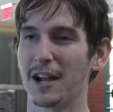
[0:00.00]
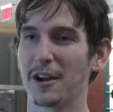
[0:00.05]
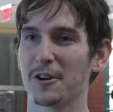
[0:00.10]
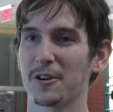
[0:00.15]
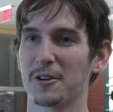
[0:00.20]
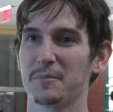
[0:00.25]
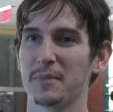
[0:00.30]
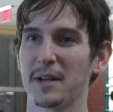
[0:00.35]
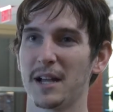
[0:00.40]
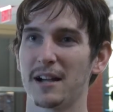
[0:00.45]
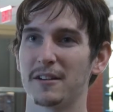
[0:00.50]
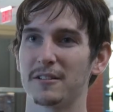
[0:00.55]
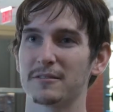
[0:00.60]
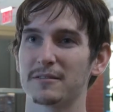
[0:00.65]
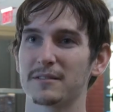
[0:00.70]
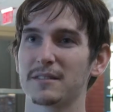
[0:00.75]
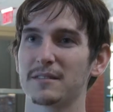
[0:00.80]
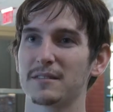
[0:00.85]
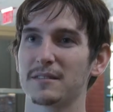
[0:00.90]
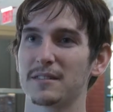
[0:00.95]
I heard
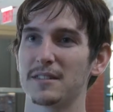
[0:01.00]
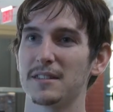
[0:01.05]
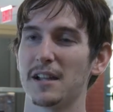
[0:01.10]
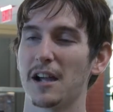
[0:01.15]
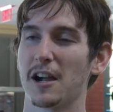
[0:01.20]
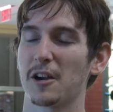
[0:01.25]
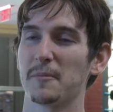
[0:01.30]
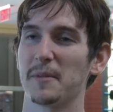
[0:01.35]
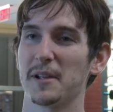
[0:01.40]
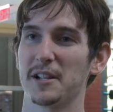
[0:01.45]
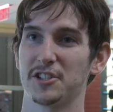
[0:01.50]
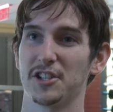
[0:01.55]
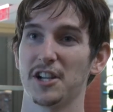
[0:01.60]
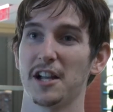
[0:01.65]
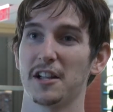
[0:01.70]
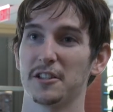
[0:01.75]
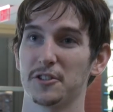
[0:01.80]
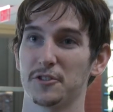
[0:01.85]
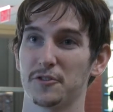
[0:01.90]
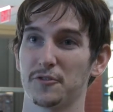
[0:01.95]
about the Ironman
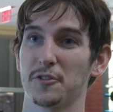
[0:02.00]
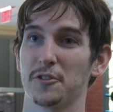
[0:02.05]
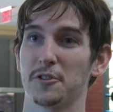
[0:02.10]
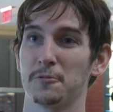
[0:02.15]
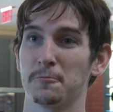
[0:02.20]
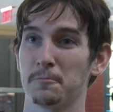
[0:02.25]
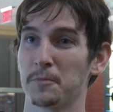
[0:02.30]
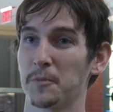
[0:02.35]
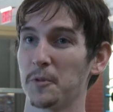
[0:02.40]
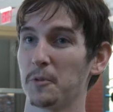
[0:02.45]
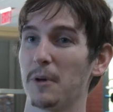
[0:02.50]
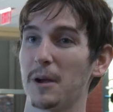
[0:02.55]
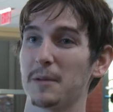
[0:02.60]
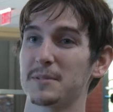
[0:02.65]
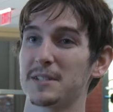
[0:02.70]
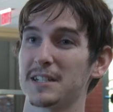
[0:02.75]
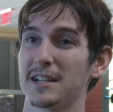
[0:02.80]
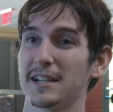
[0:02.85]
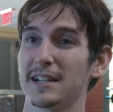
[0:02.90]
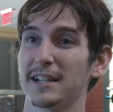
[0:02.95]
Challenge from the
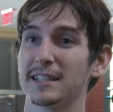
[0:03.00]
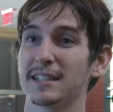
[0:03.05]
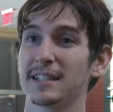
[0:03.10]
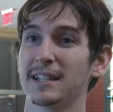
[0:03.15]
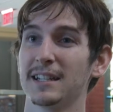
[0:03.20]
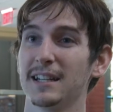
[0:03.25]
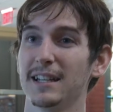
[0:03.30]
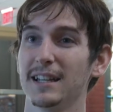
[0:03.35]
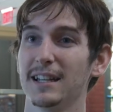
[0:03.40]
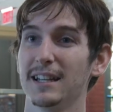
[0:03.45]
website